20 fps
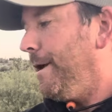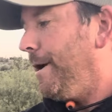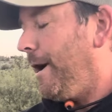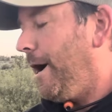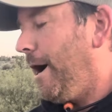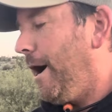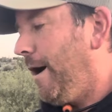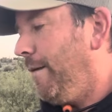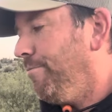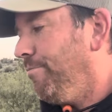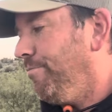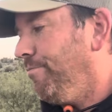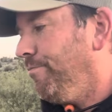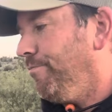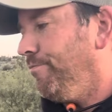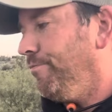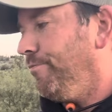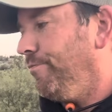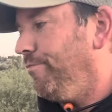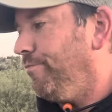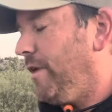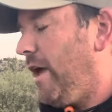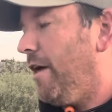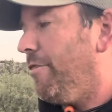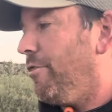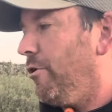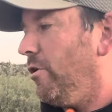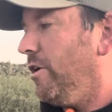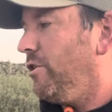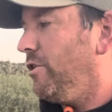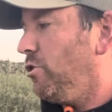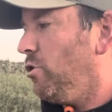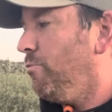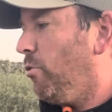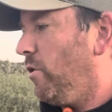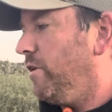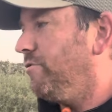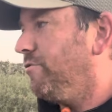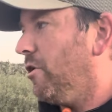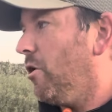Yeah,
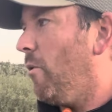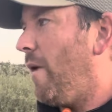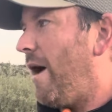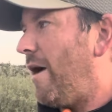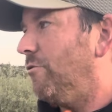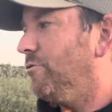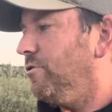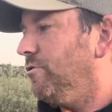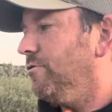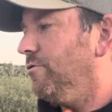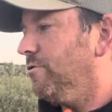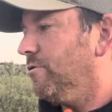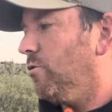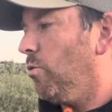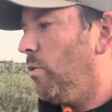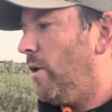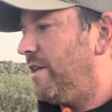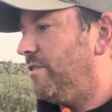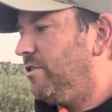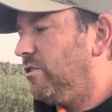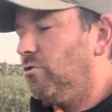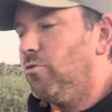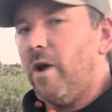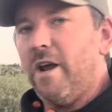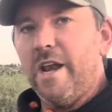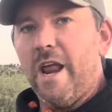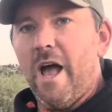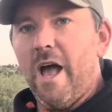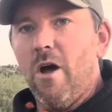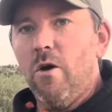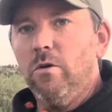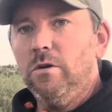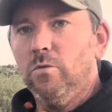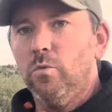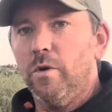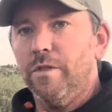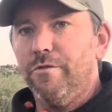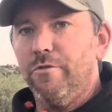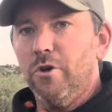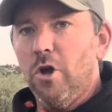32.0 ounces, the way it sits right now,
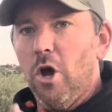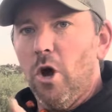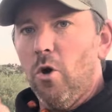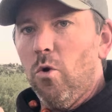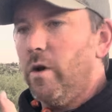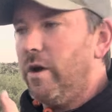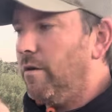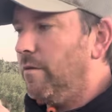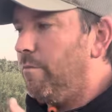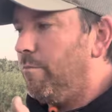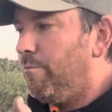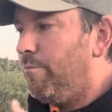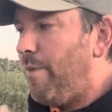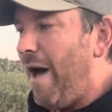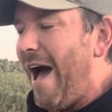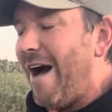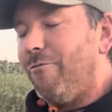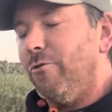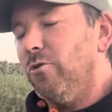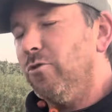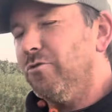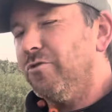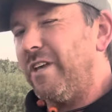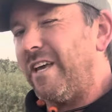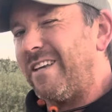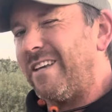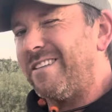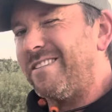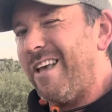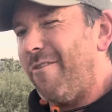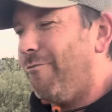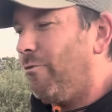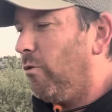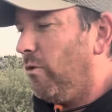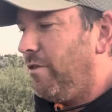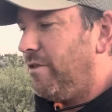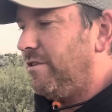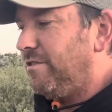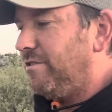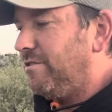with no baffles except
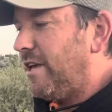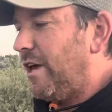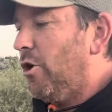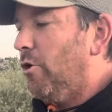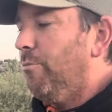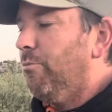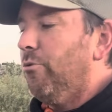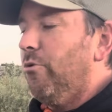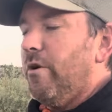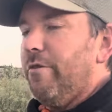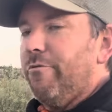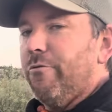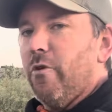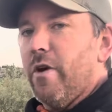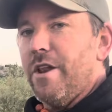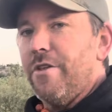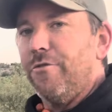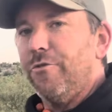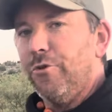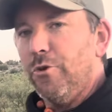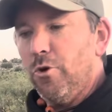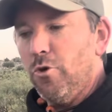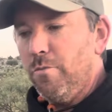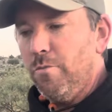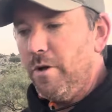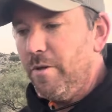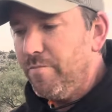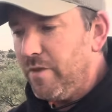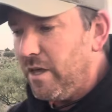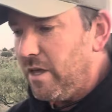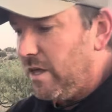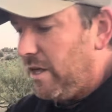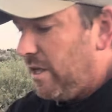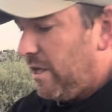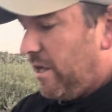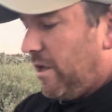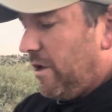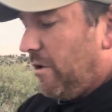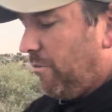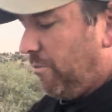for the center perforated tube.
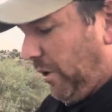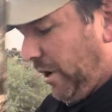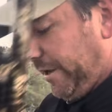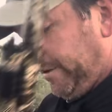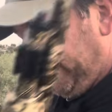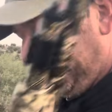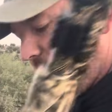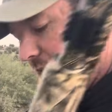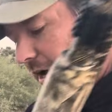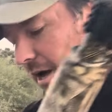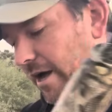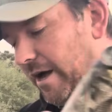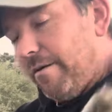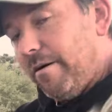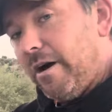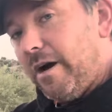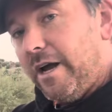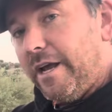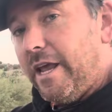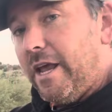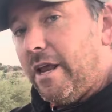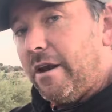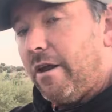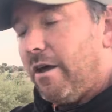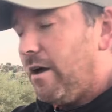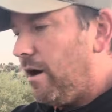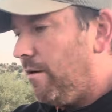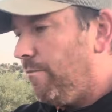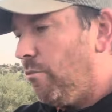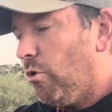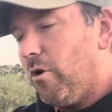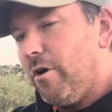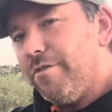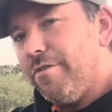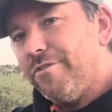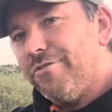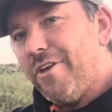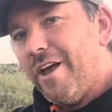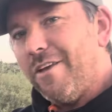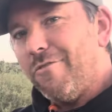But again, more on the
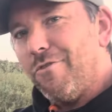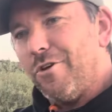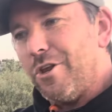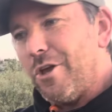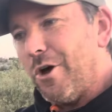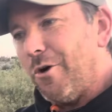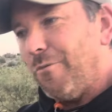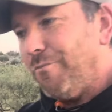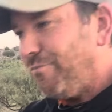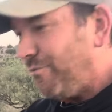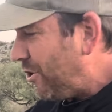second video.